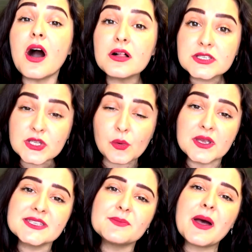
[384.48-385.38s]

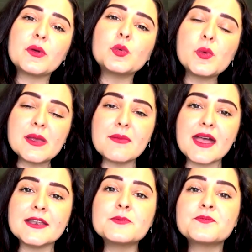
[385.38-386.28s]
Also, it's about
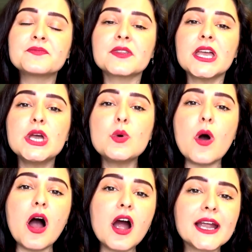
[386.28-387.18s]
women
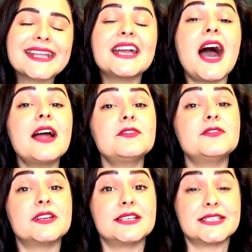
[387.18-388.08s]
who are
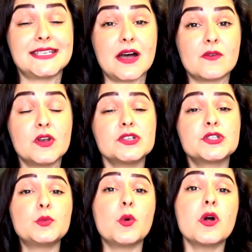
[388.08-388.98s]
confident now not
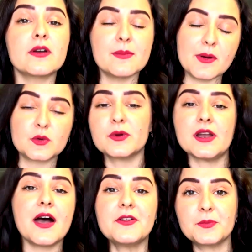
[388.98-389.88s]
to worry about what
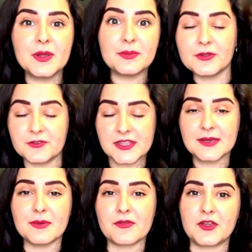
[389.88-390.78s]
other people
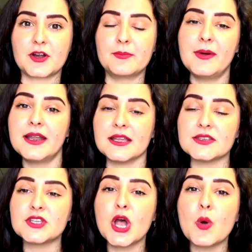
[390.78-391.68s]
think about their
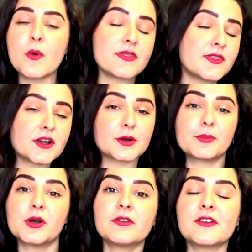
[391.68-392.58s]
bodies, whether they're
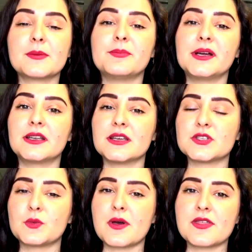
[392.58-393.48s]
perfect
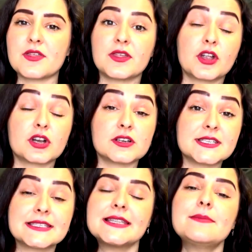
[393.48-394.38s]
bodies, whether they're
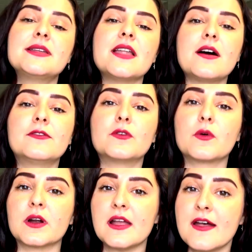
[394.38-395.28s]
slim enough
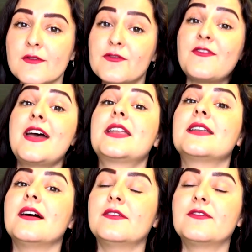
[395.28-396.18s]
or fat
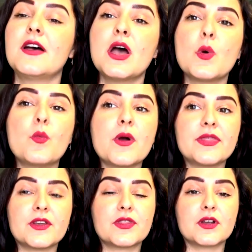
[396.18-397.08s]
enough,
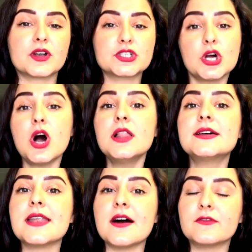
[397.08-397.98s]
whether they're tall
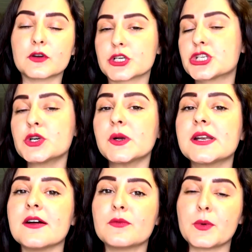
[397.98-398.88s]
enough or short
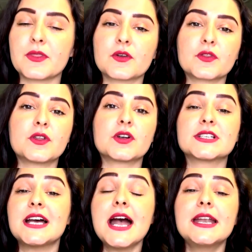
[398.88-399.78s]
enough, whether they're
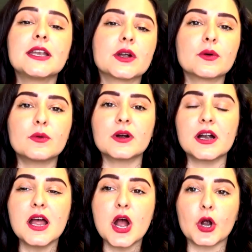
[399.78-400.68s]
tiny
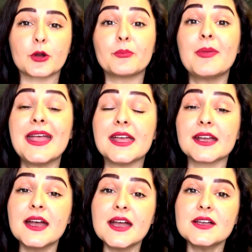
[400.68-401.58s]
or
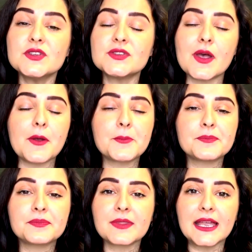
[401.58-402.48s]
big. So
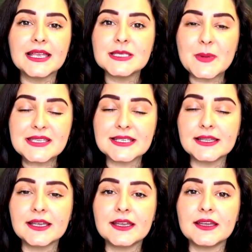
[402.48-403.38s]
it's
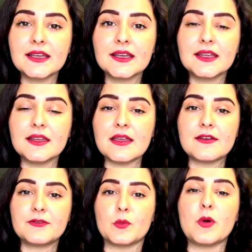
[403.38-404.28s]
basically,
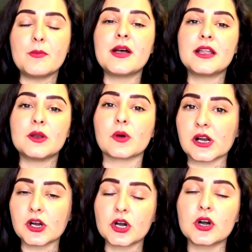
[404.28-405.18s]
if a woman
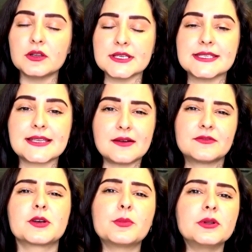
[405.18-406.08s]
or a girl is
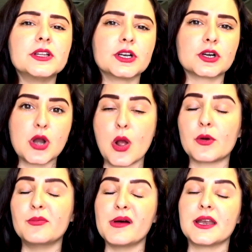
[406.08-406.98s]
comfortable in her
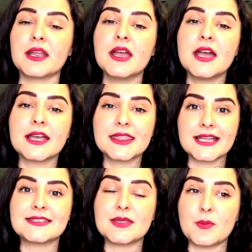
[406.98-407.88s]
own body,
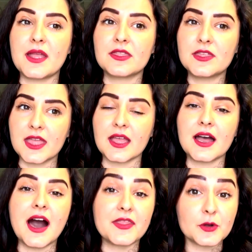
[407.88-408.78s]
that's the main
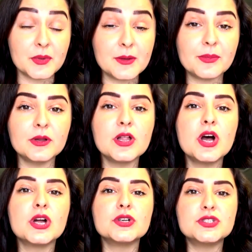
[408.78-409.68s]
thing. Other people
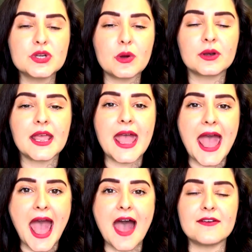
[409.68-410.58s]
don't
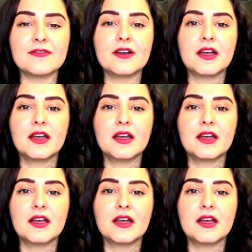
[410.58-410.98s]
have